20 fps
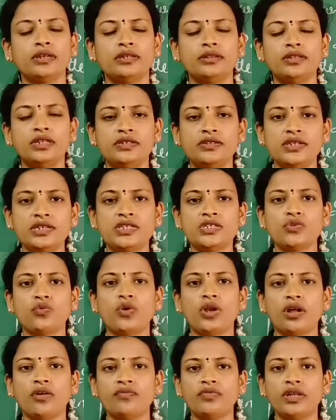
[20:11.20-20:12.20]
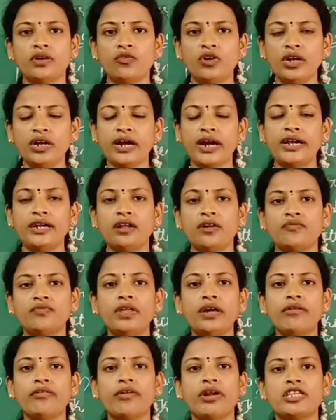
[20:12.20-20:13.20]
This is one kind of
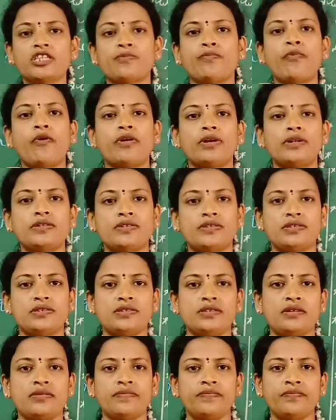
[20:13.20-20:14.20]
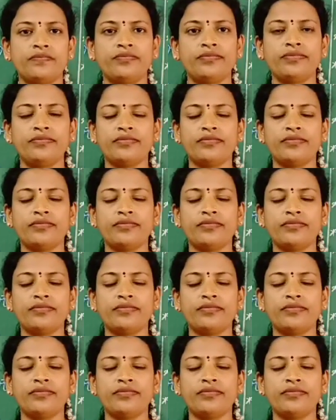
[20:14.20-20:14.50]
the response.